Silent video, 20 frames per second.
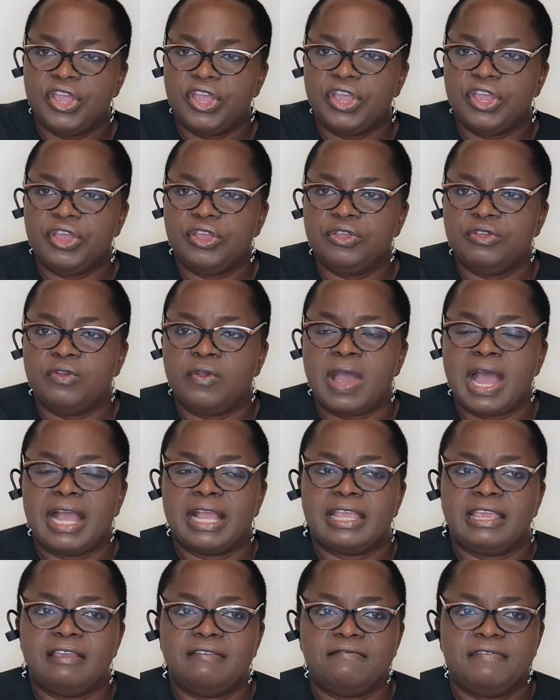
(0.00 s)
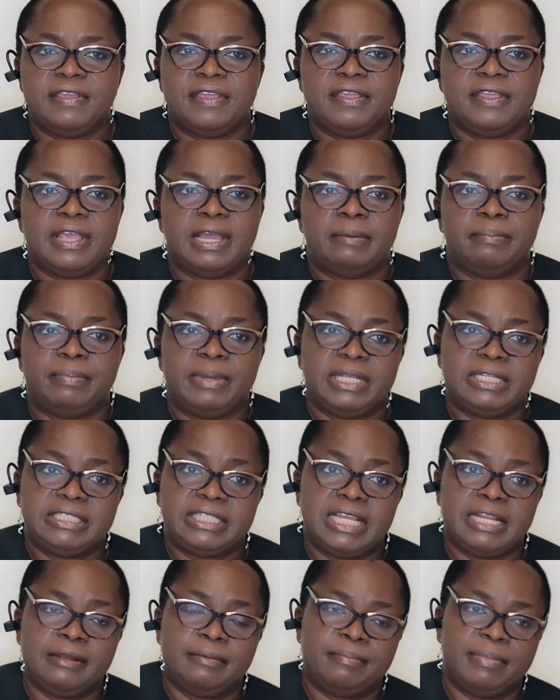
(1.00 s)
You are giving your
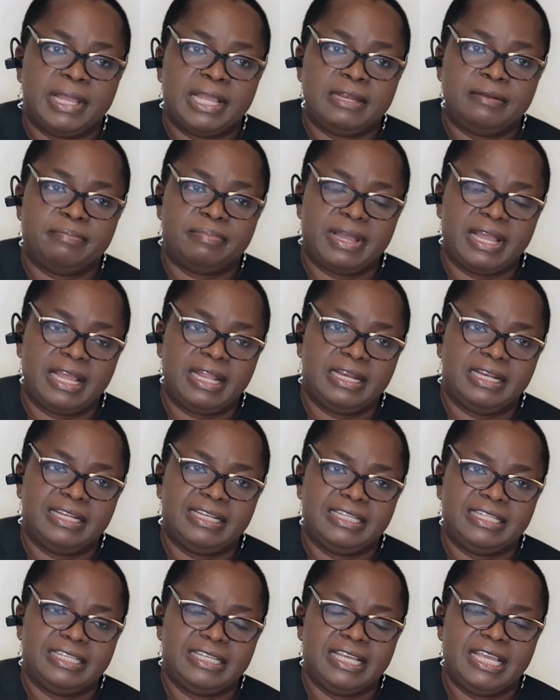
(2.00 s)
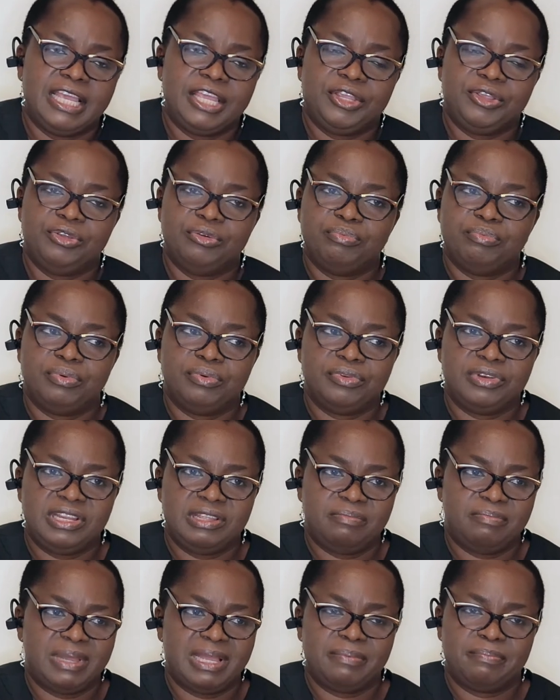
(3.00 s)
patient bedpan. You put the
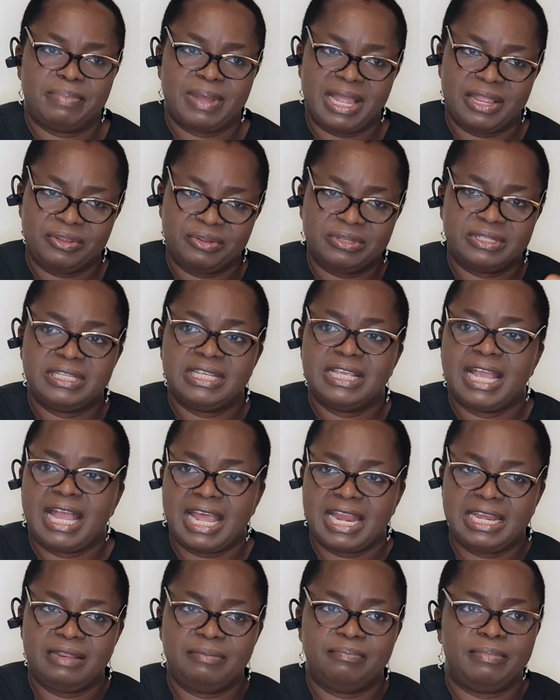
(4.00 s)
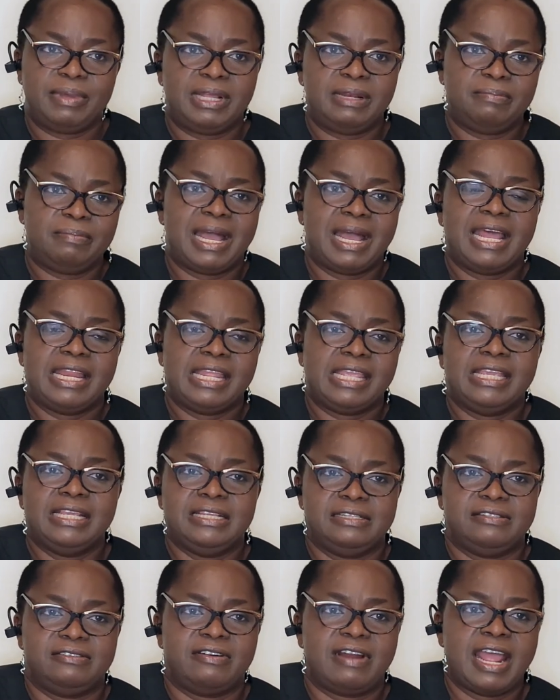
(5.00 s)
bedpan. You see how the bedpan
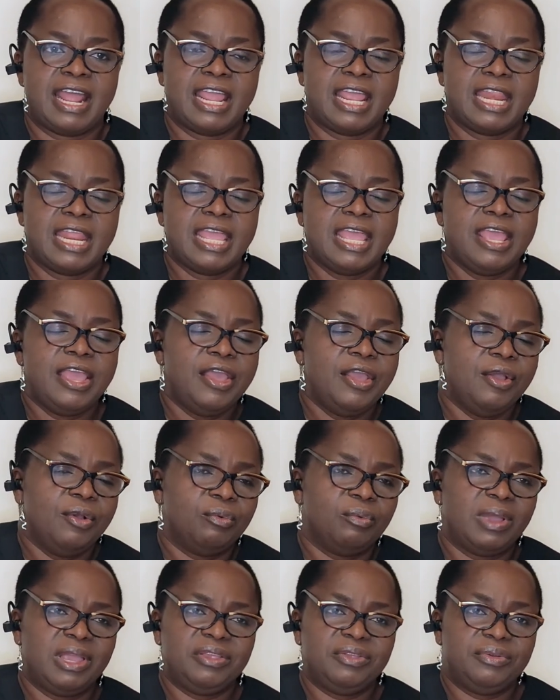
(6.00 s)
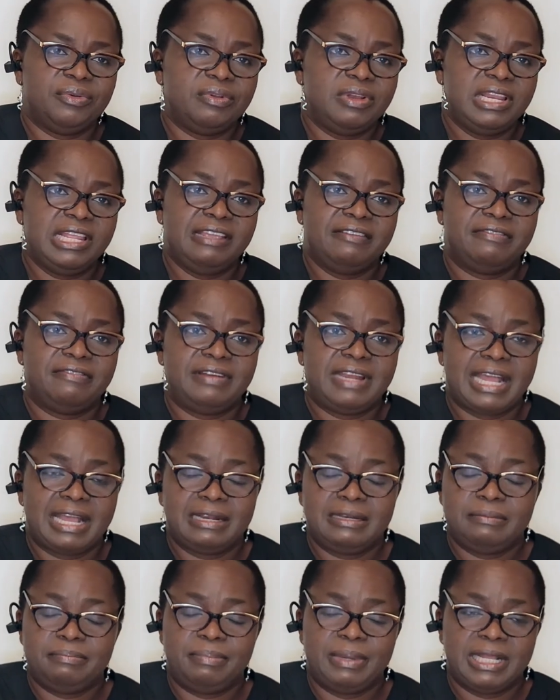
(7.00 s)
is, right? When you leave
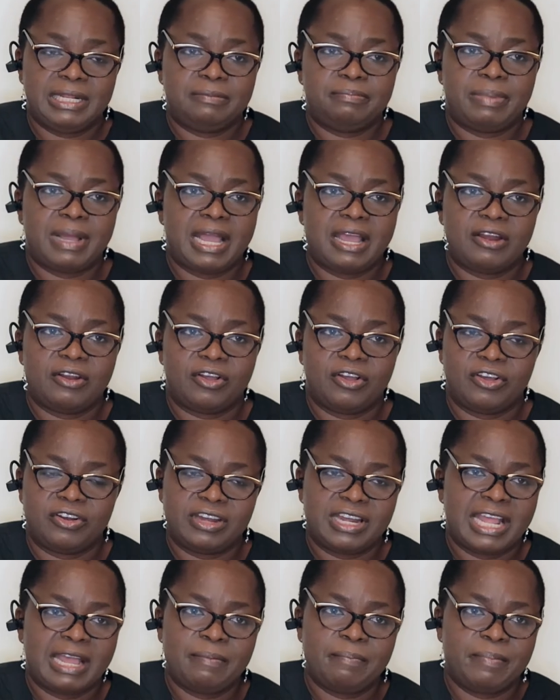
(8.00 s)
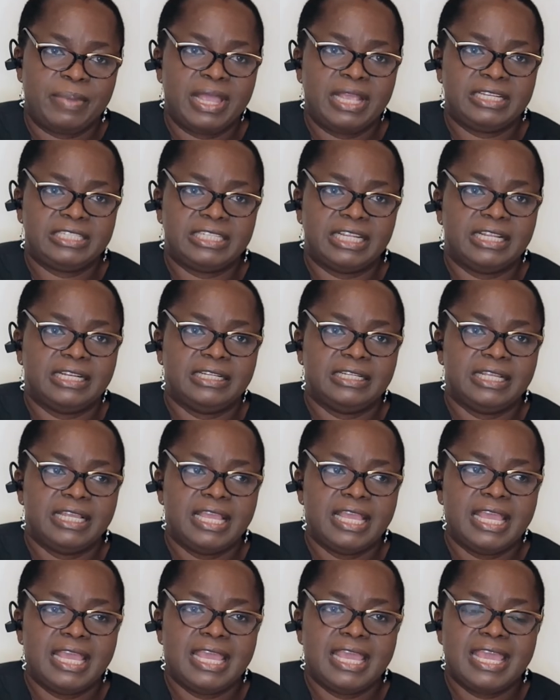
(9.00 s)
that bedpan on that patient,
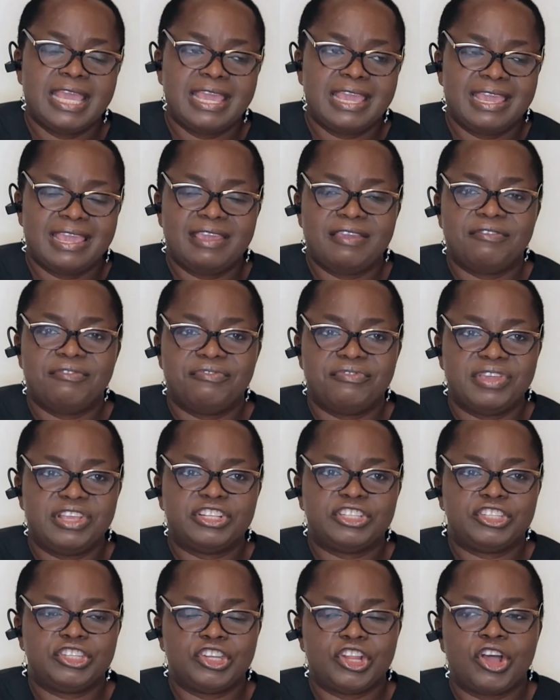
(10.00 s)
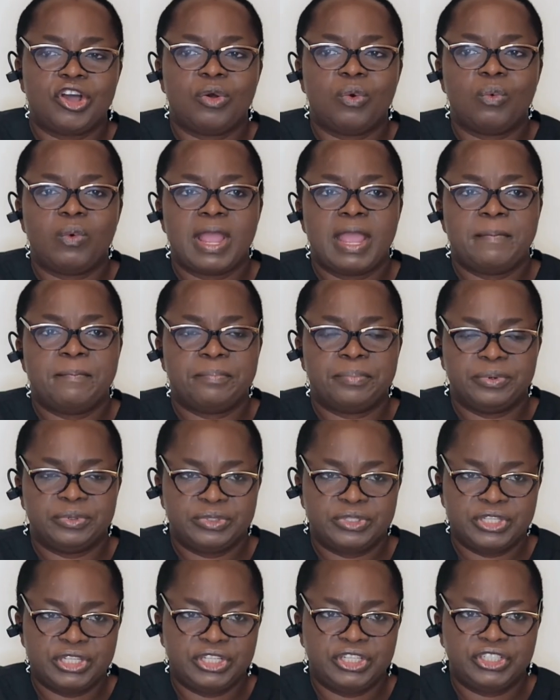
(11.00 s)
if it's not well
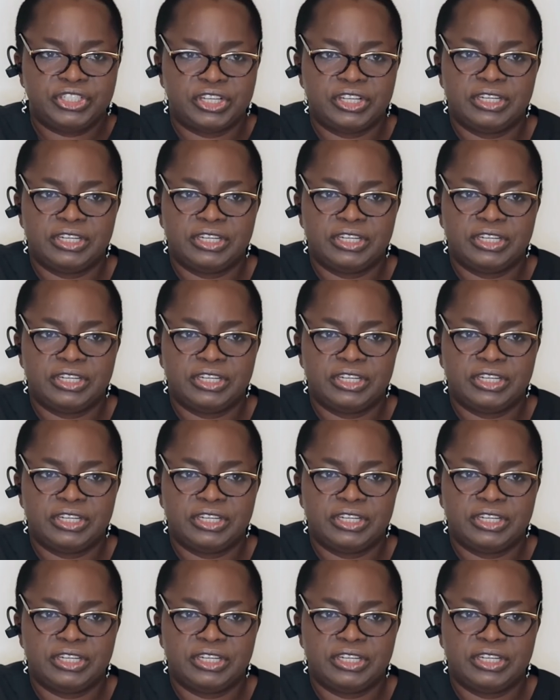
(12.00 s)
positioned,